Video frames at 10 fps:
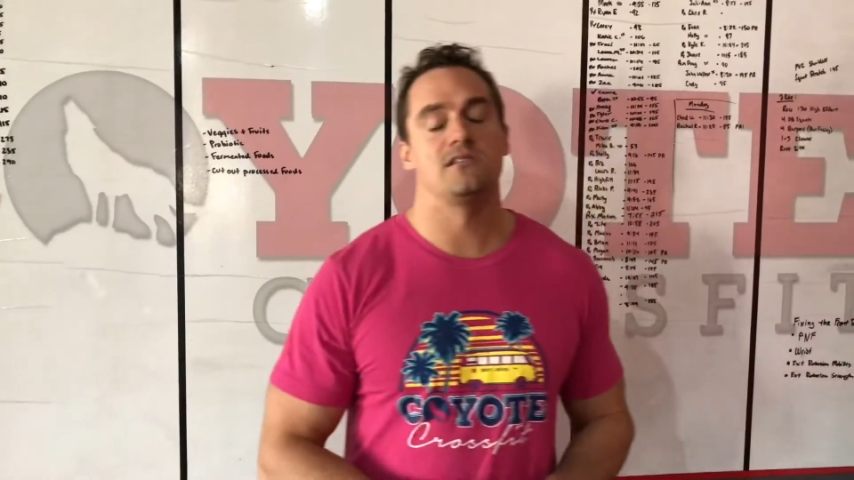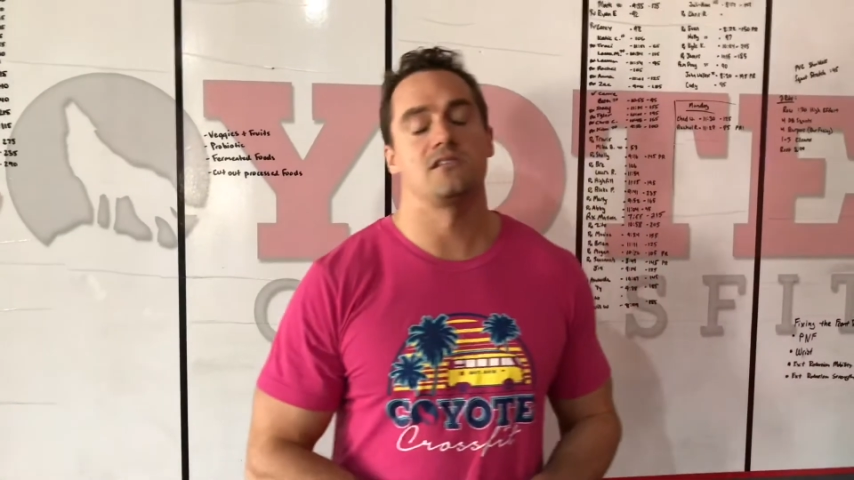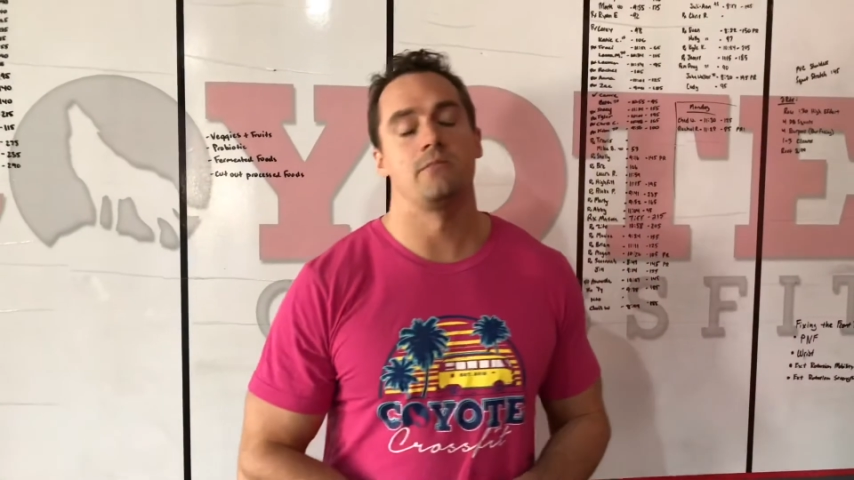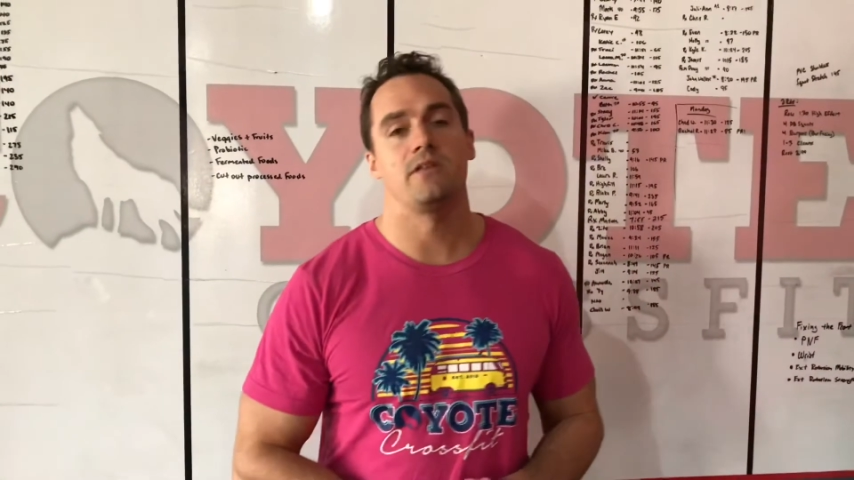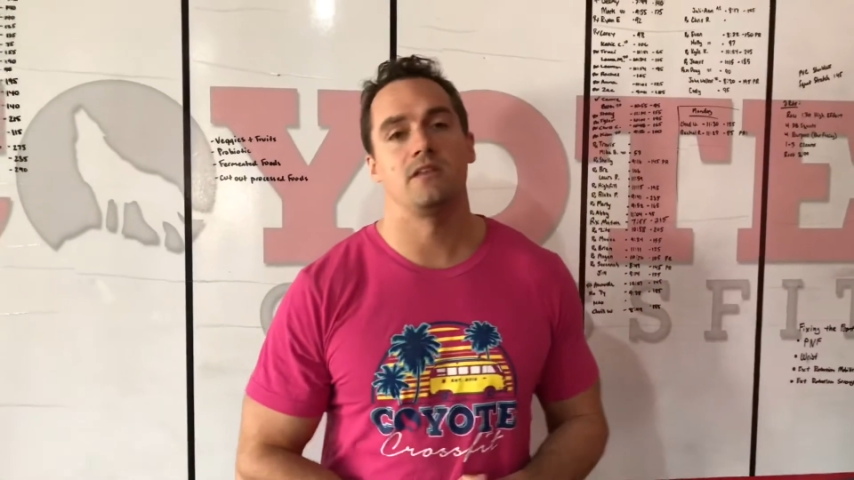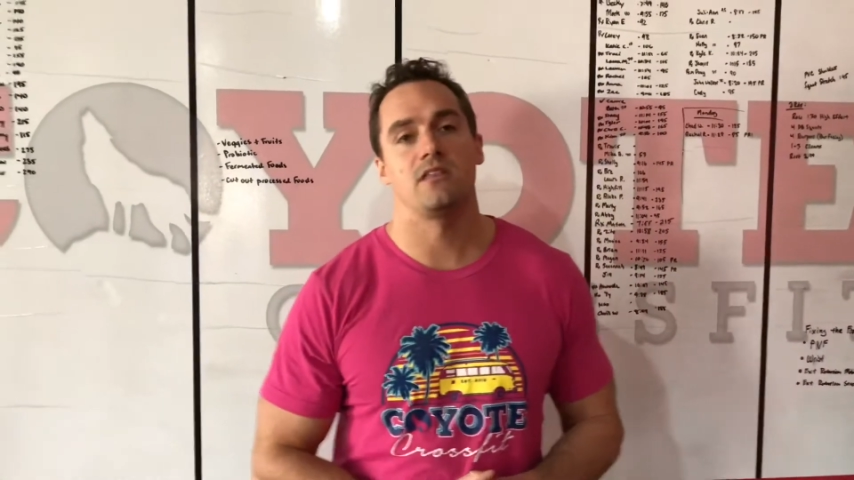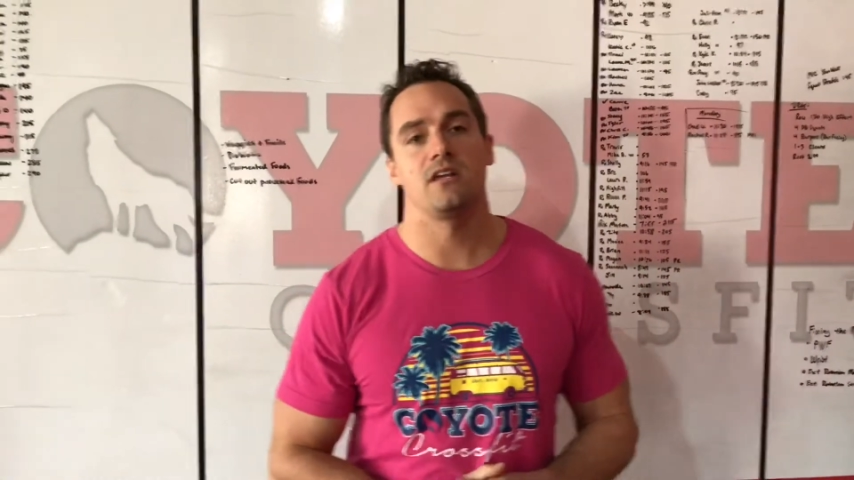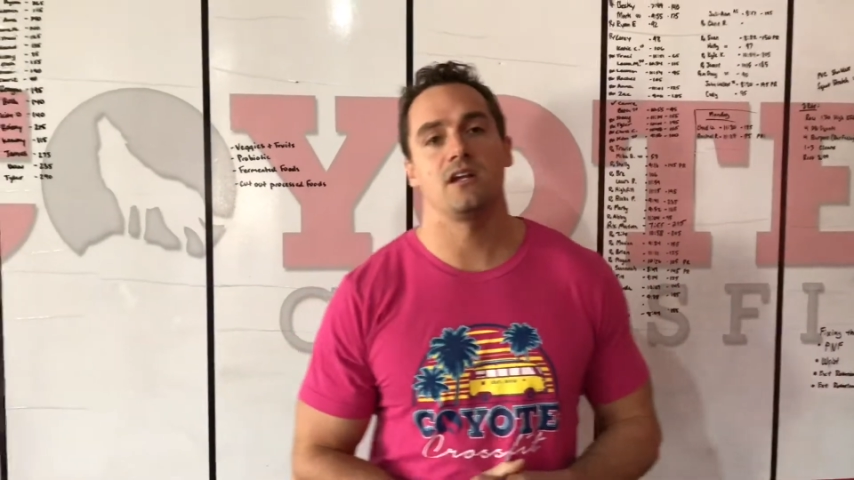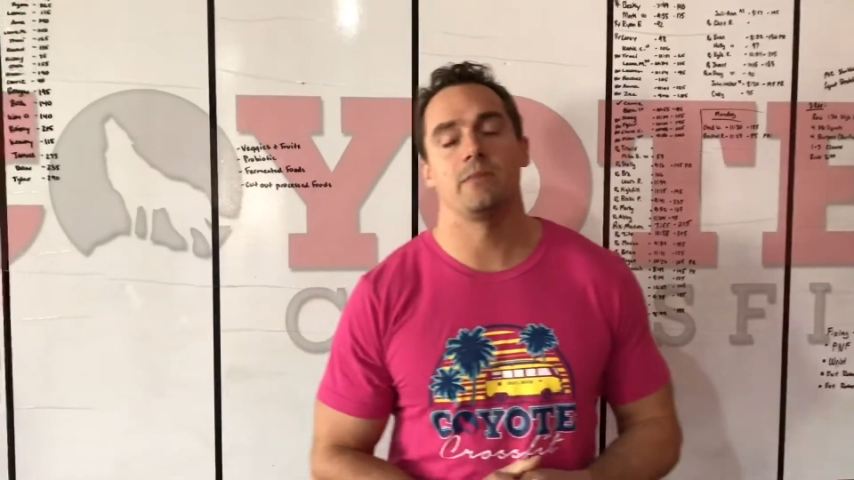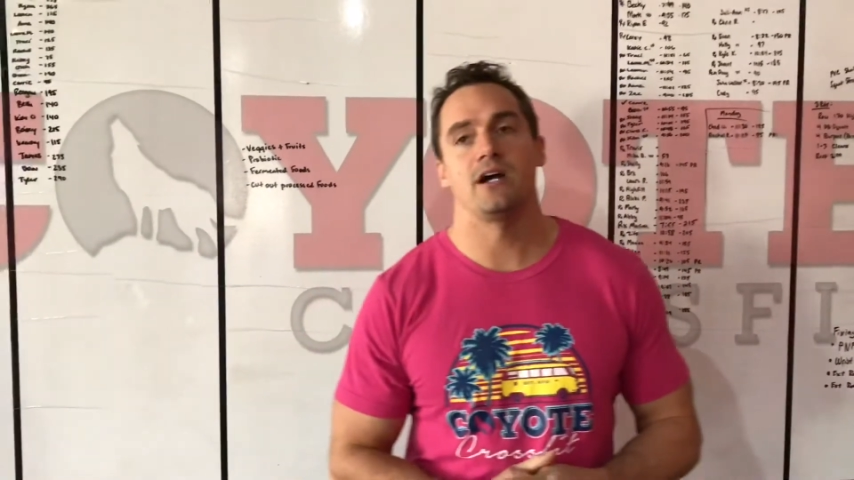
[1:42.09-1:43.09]
is something to
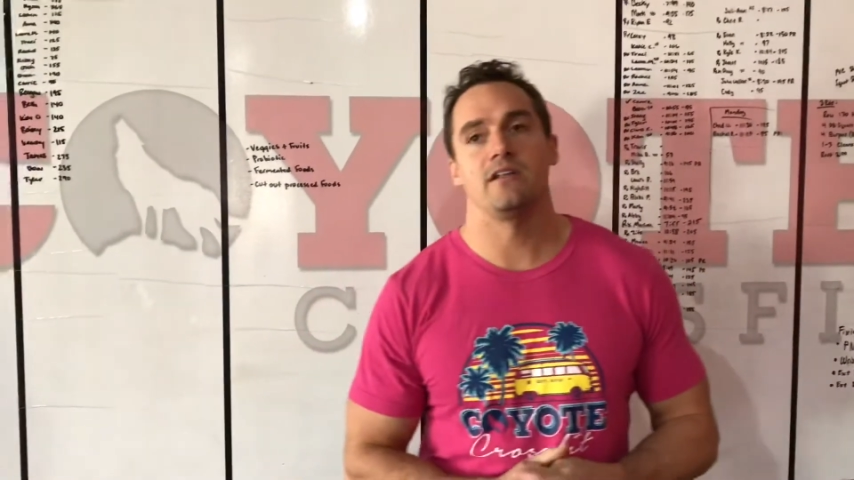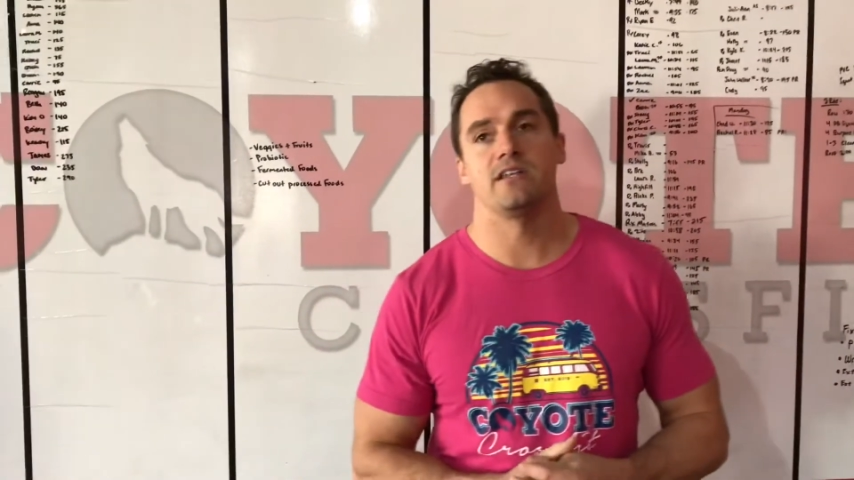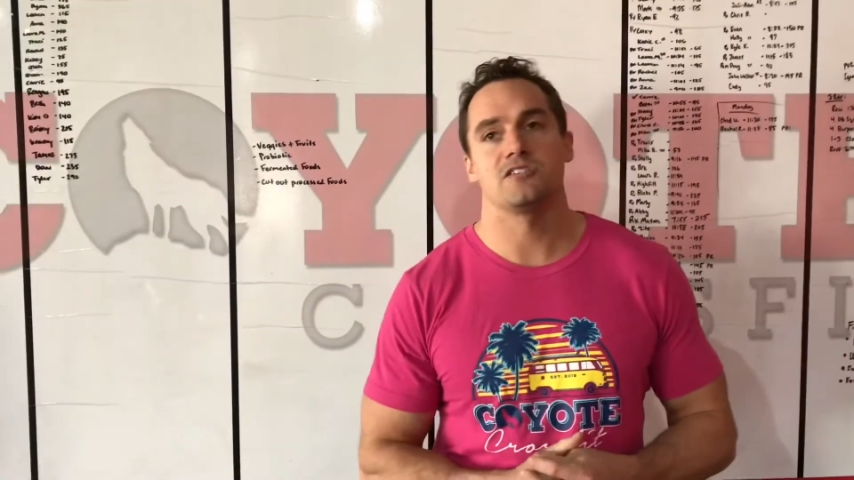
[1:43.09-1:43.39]
think about.